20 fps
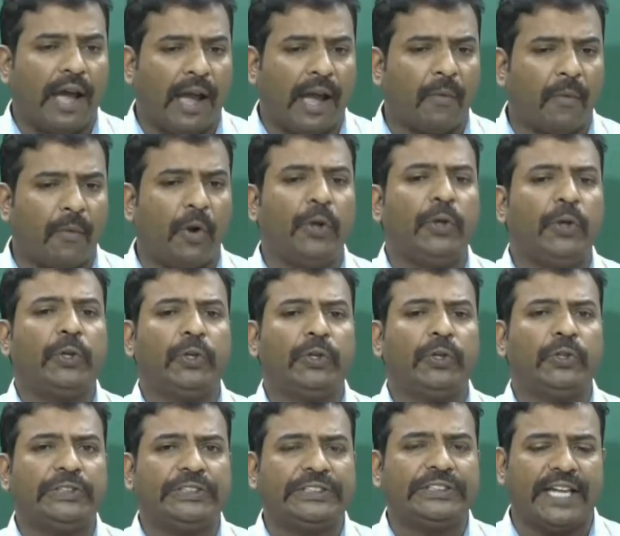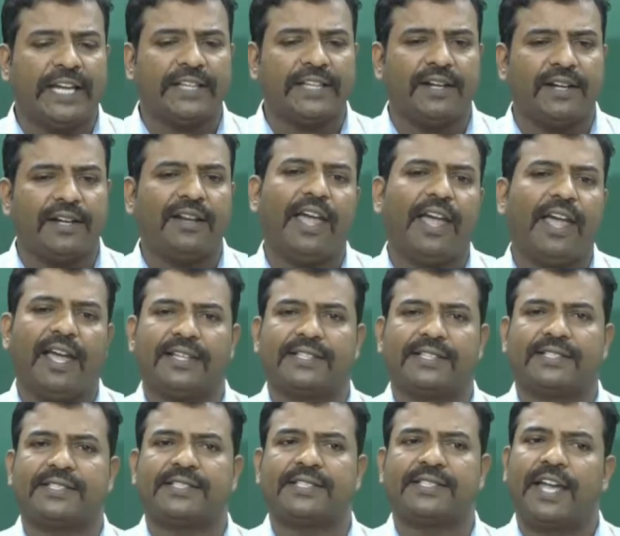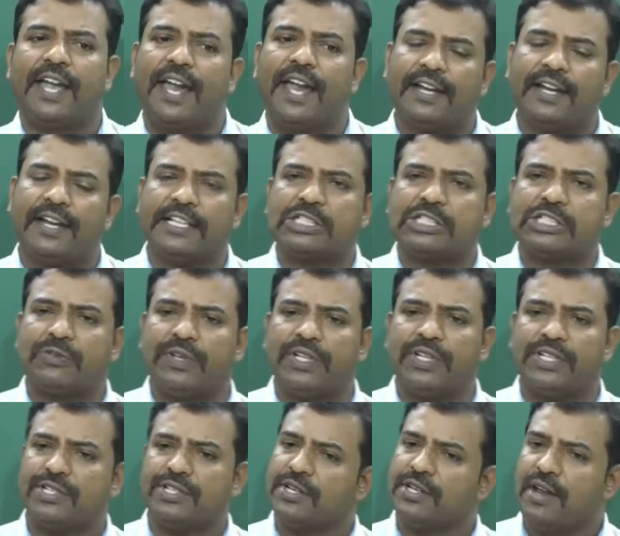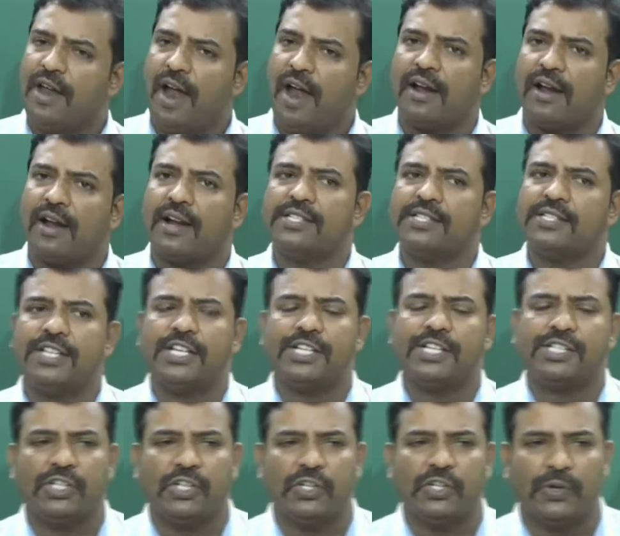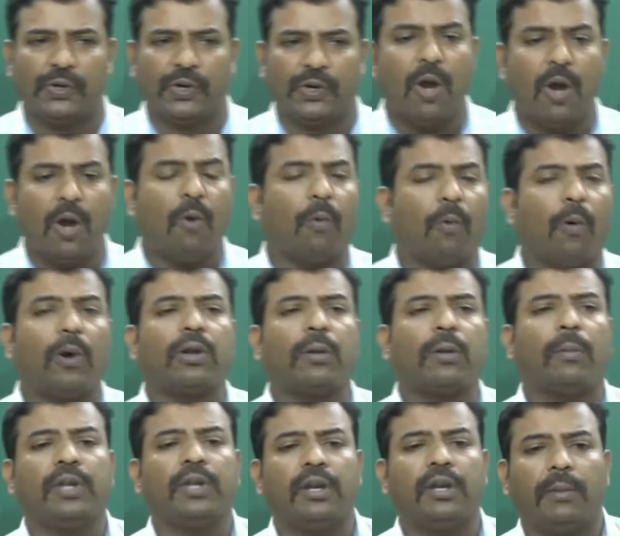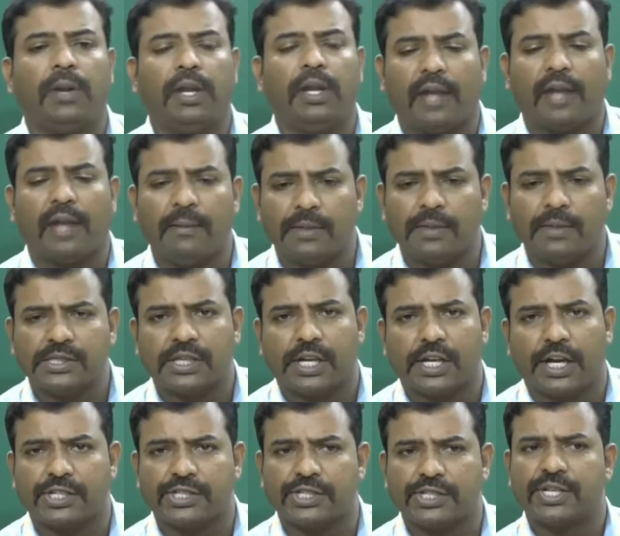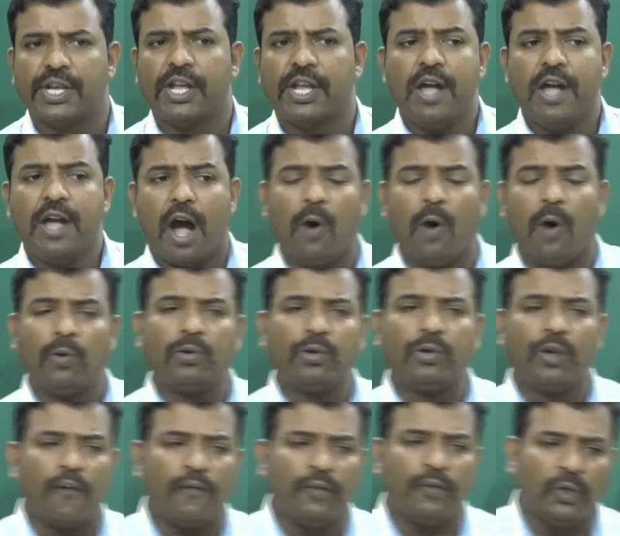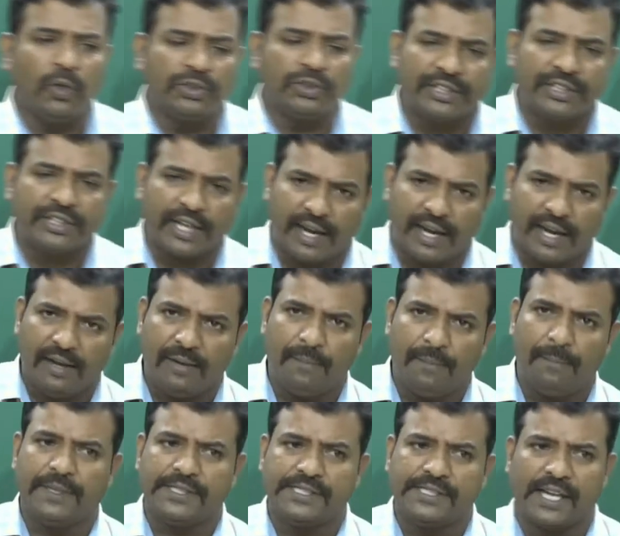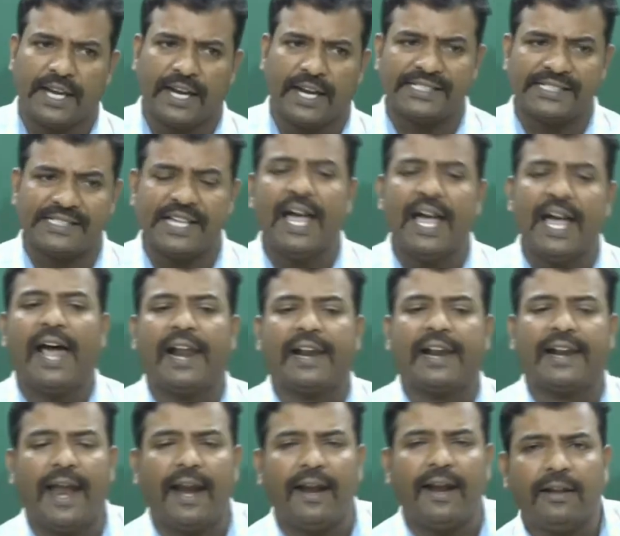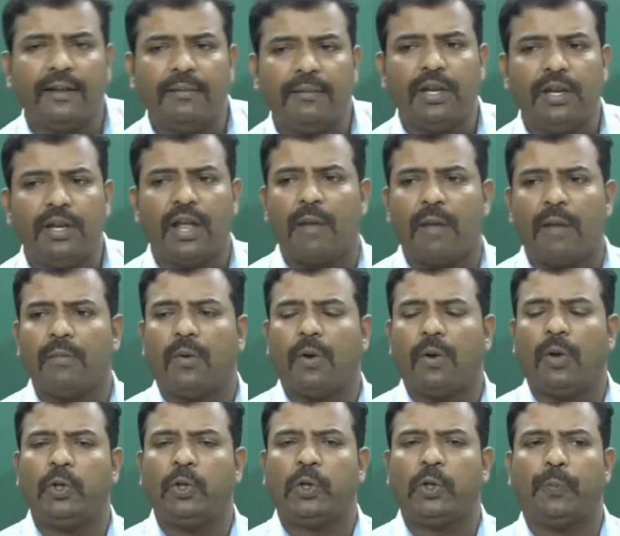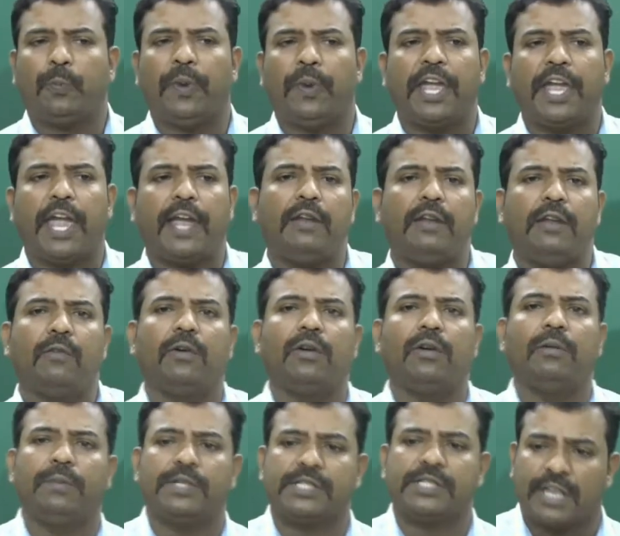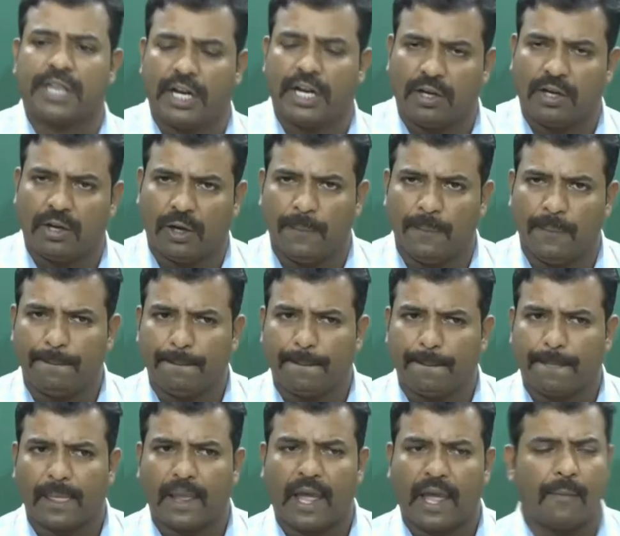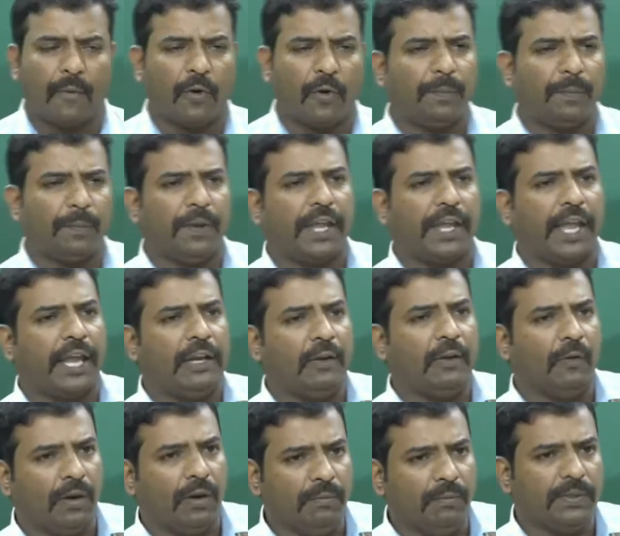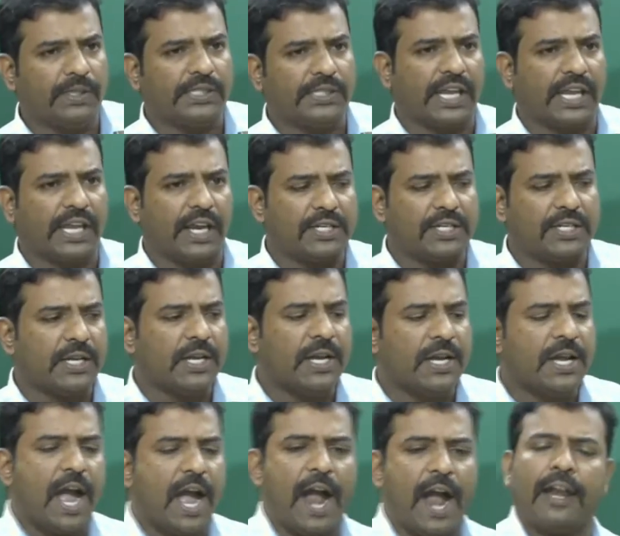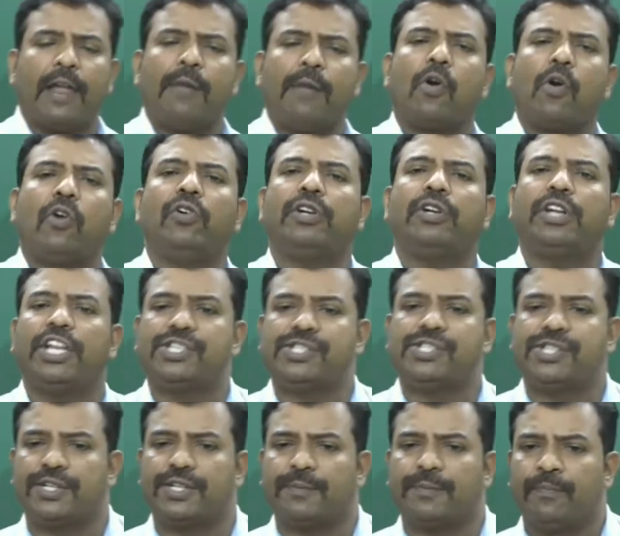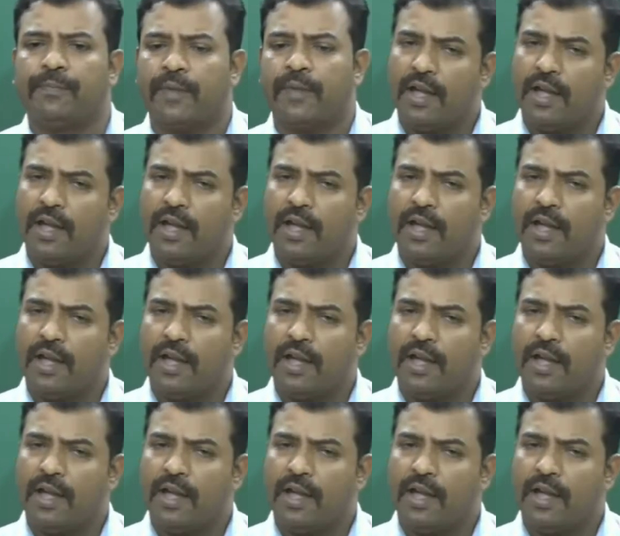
I'm going to say that yes, it is sweet and it is tasting good. What about the remaining 9 biscuits? Out of those 9 biscuits, randomly I'm going to pick any one biscuit now. I'm going to pick any one biscuit and I'm going to taste it.